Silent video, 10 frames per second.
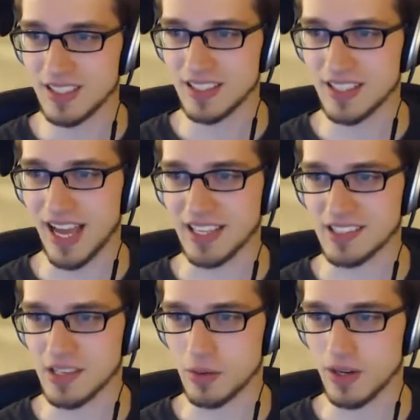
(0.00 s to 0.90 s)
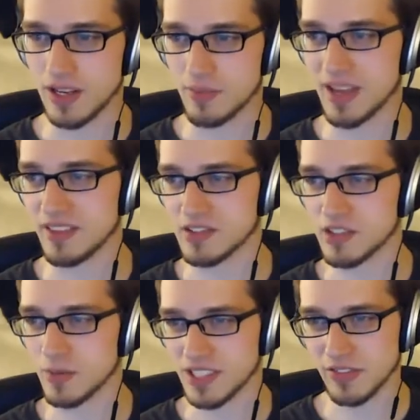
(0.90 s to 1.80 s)
Yeah. So man, there's
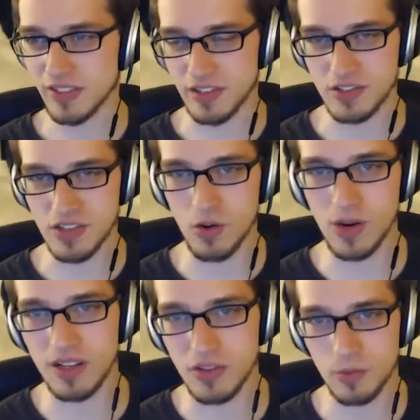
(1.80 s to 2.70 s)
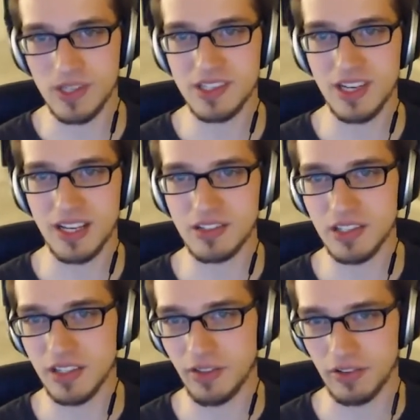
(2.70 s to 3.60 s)
so much stuff in here. So the reason I
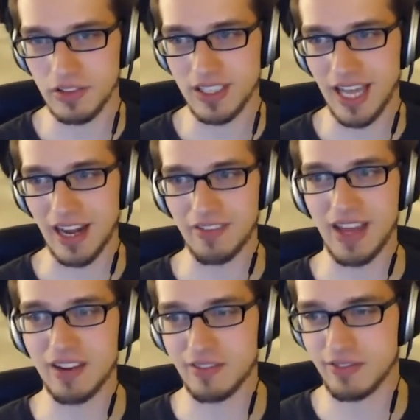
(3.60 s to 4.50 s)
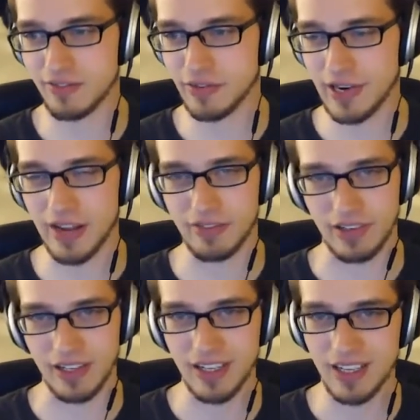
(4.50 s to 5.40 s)
took another look at it, I've had it
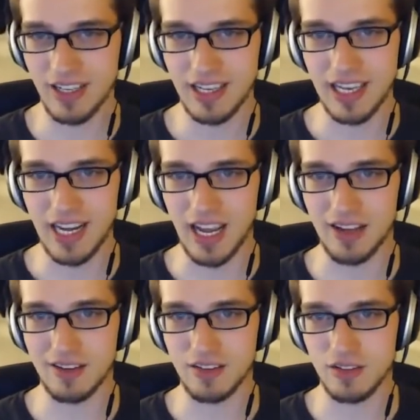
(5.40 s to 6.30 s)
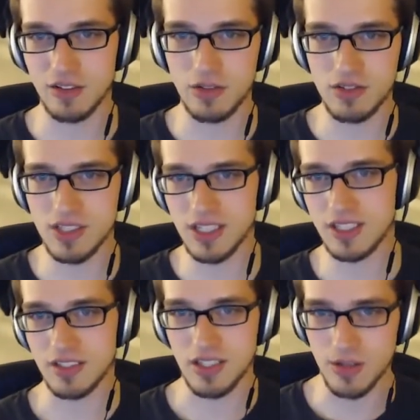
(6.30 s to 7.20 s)
forever, and I use
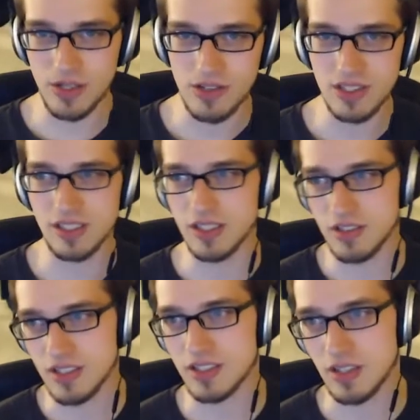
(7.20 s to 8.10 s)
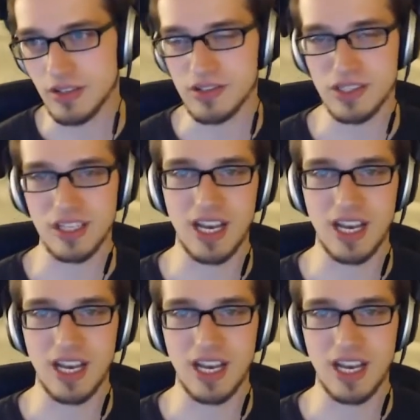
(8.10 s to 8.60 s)
it, don't use it, don't use it.